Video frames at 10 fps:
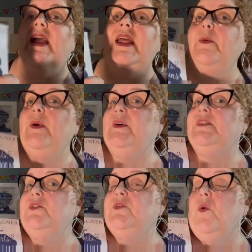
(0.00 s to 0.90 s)
anywhere
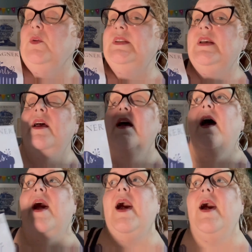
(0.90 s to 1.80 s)
books are sold.
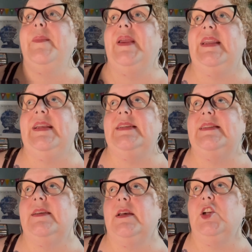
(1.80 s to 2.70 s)
Um, it
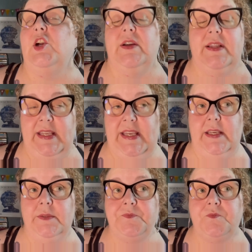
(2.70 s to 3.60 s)
is currently